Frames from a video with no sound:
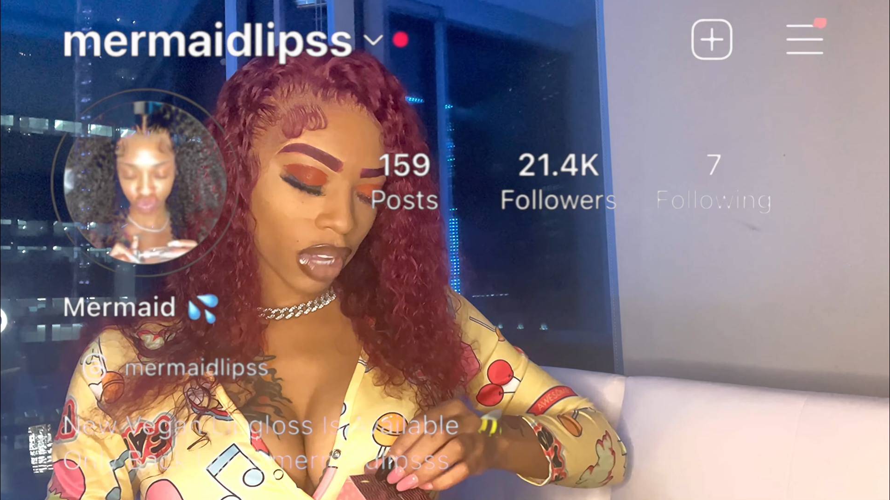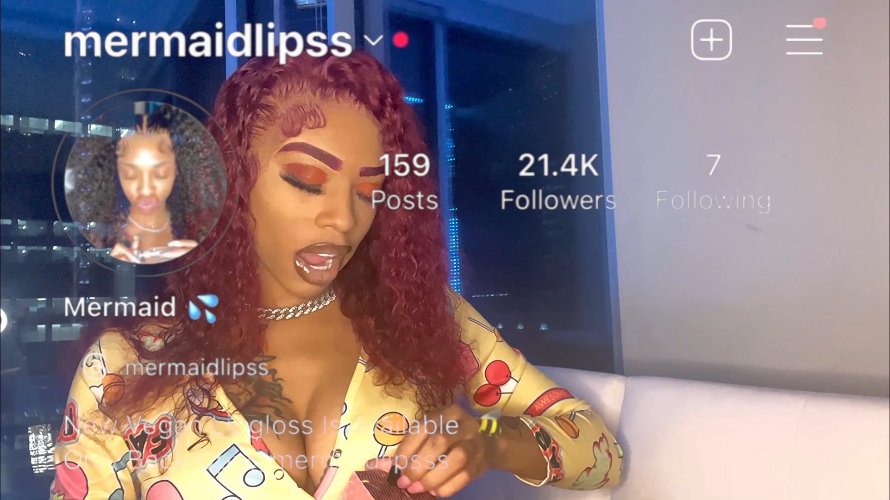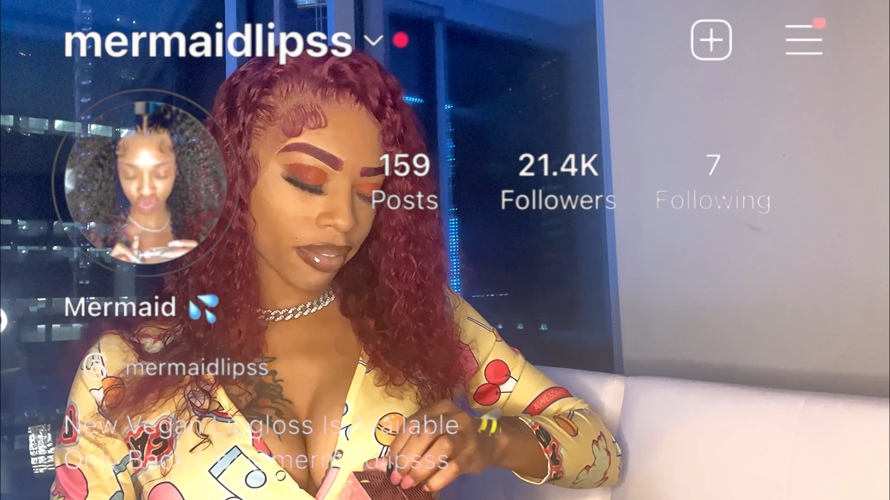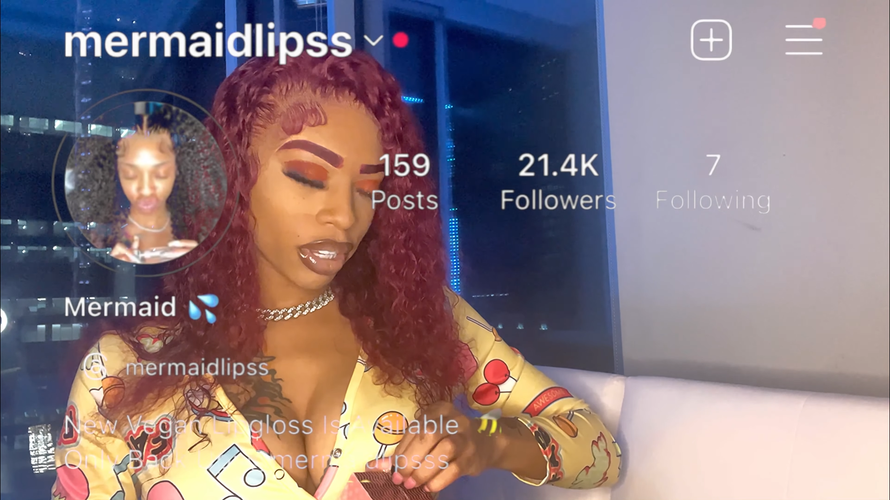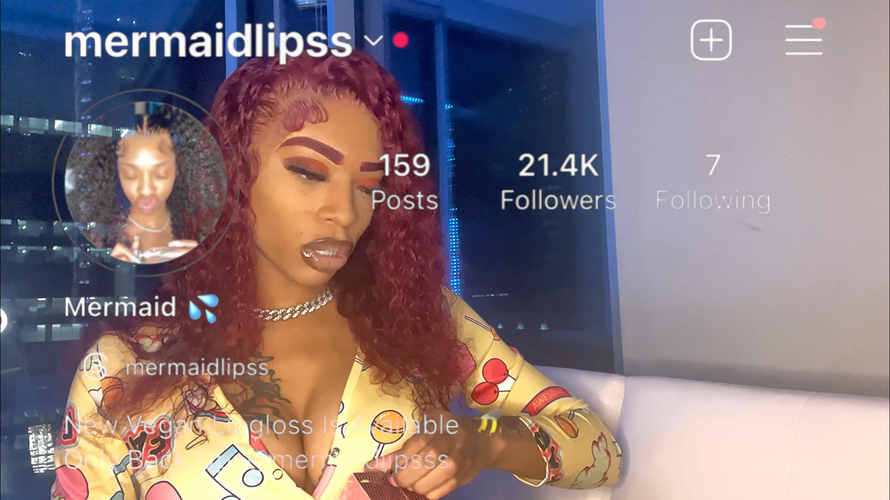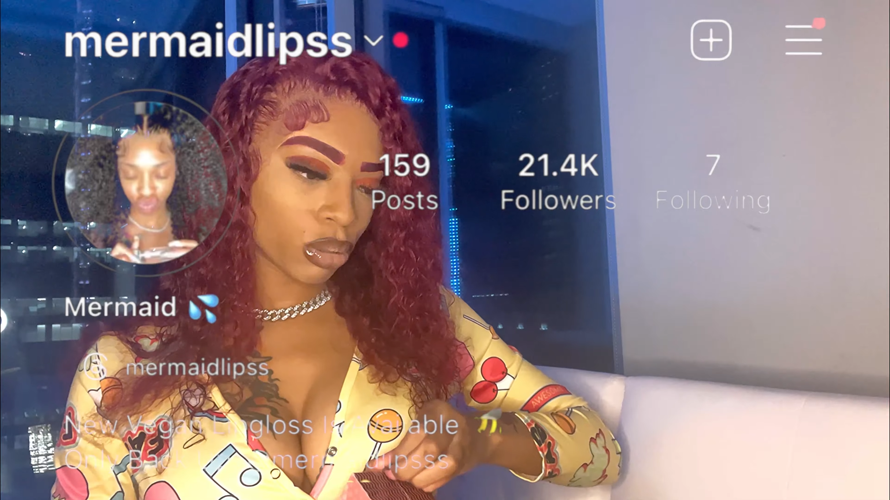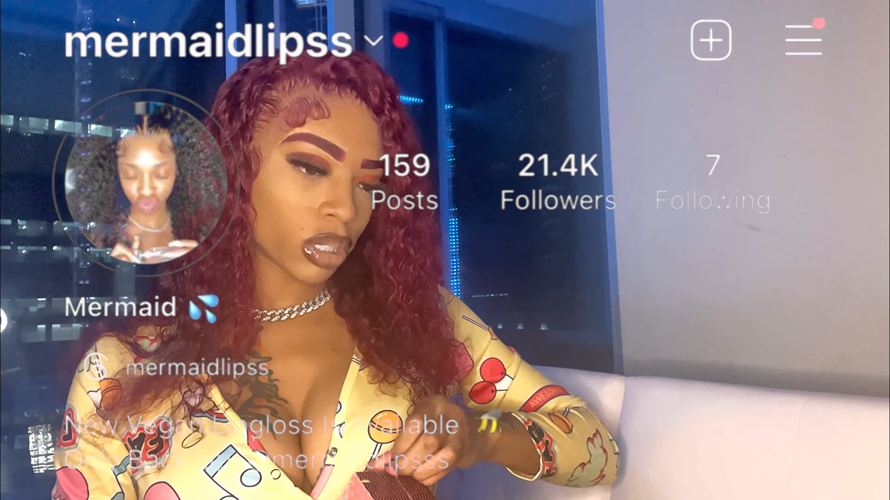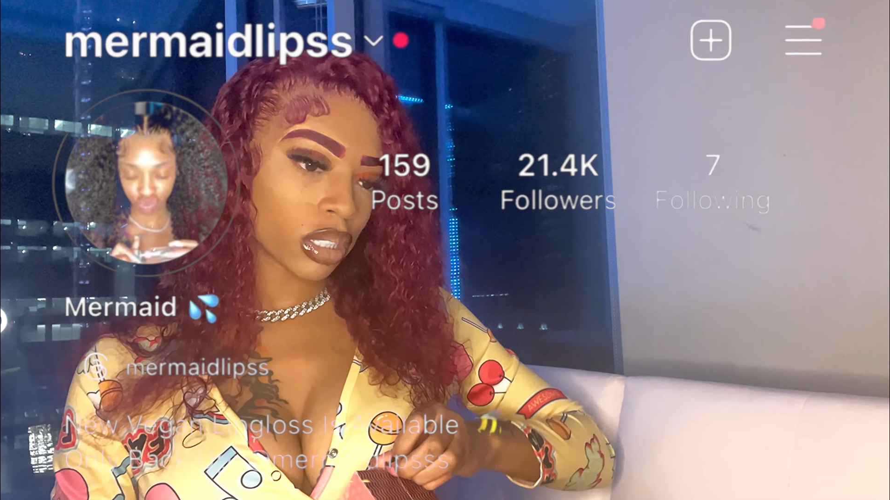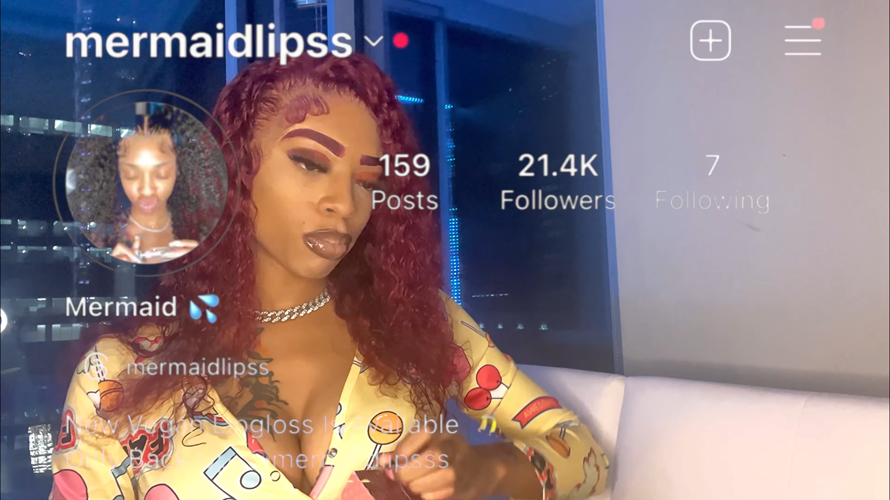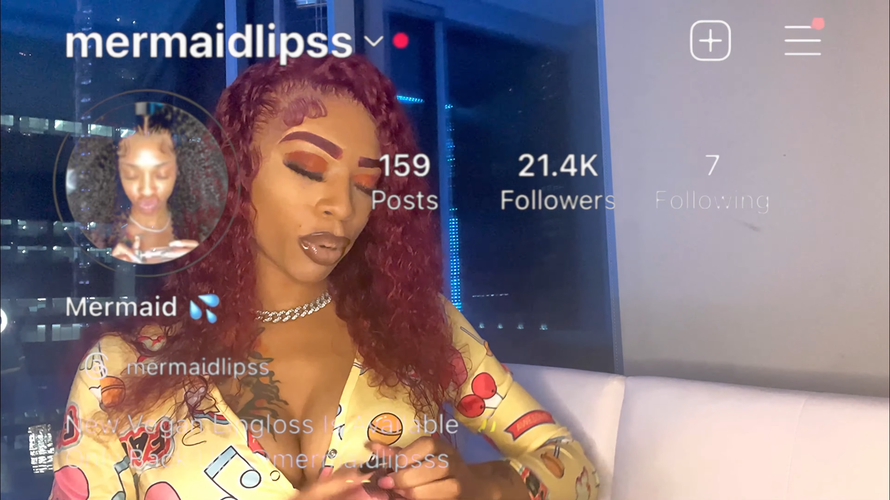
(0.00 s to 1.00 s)
I've used
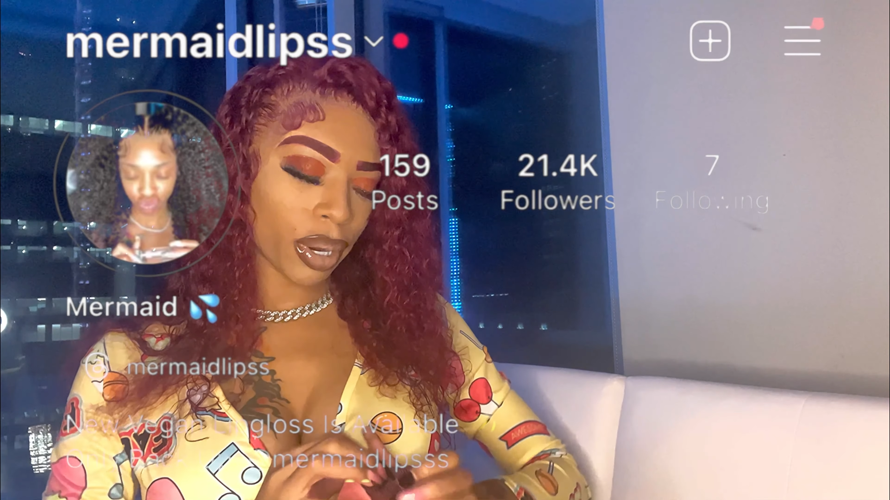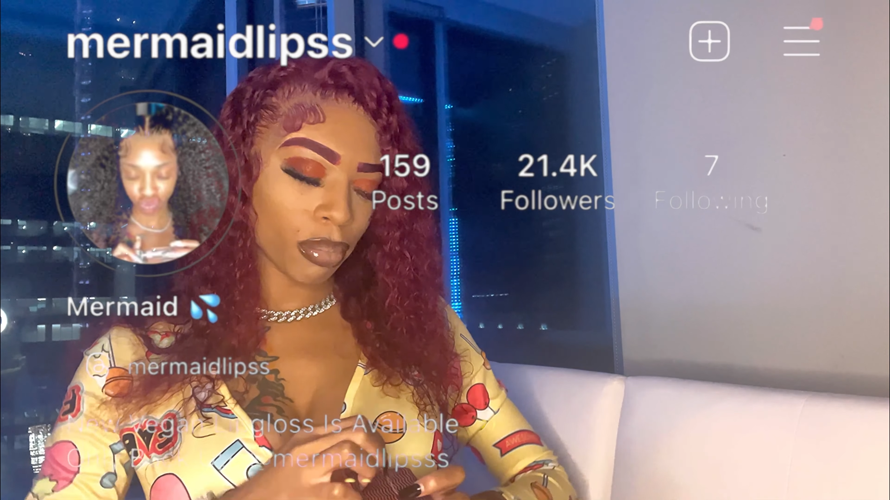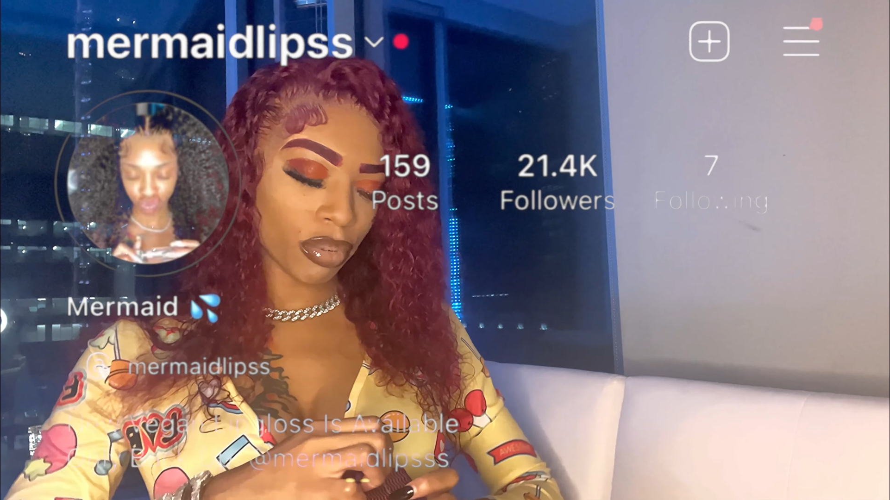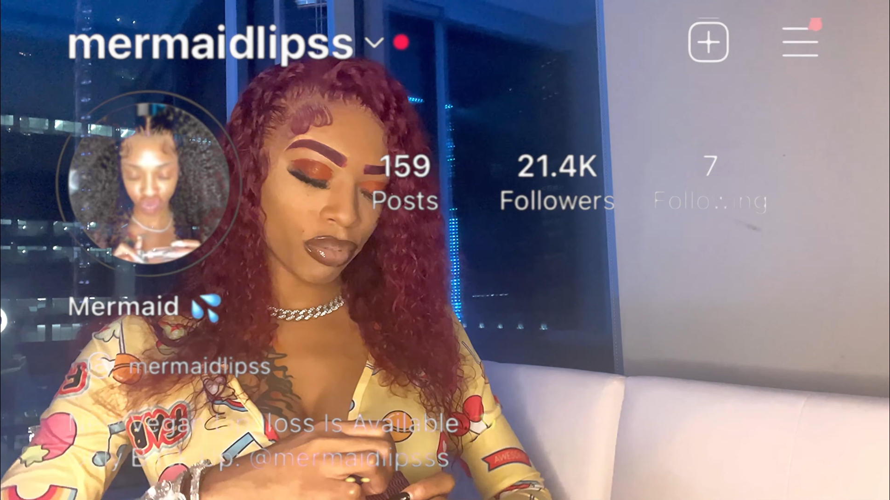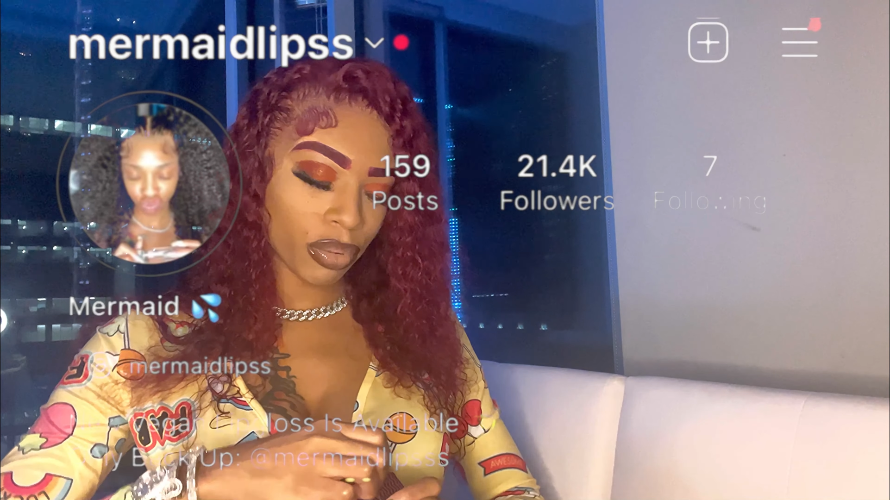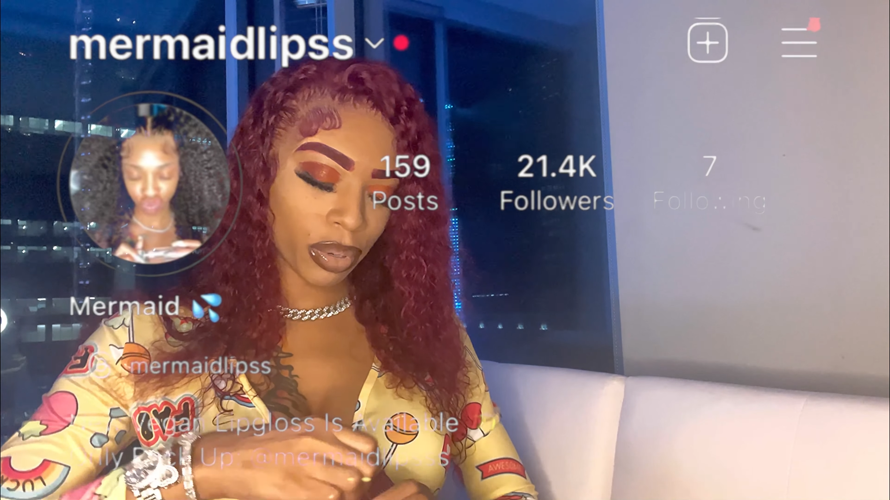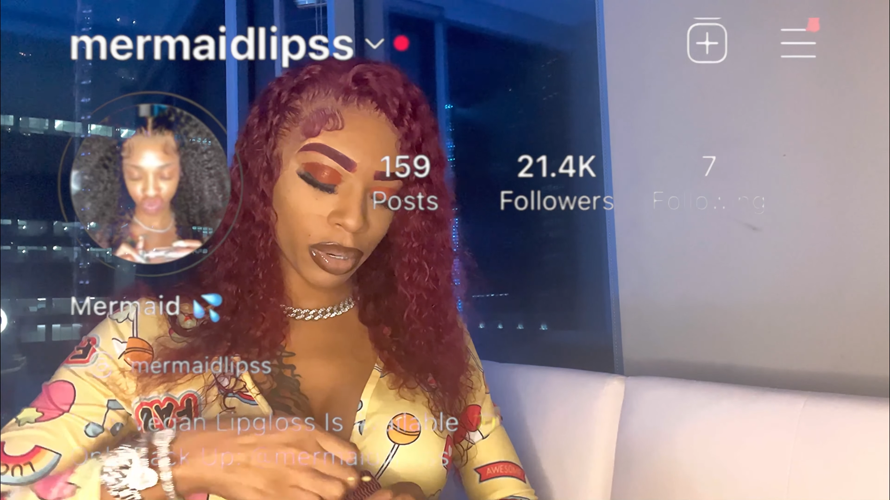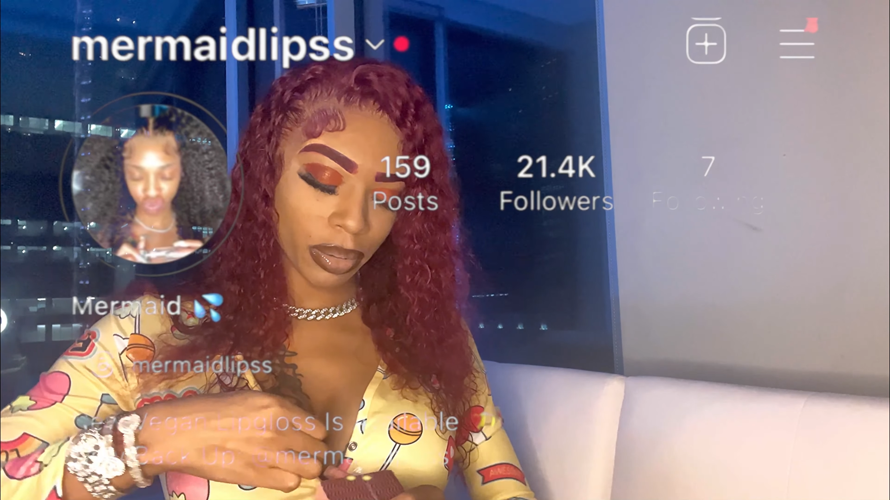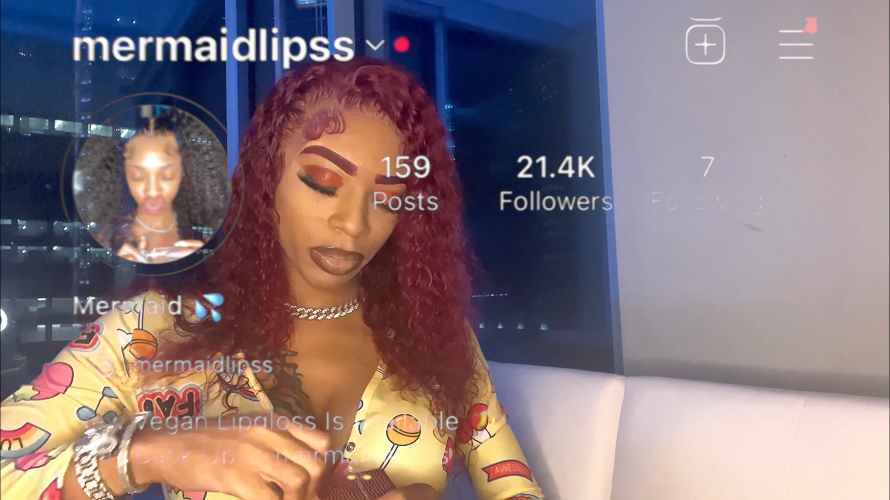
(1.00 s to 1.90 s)
this brand before.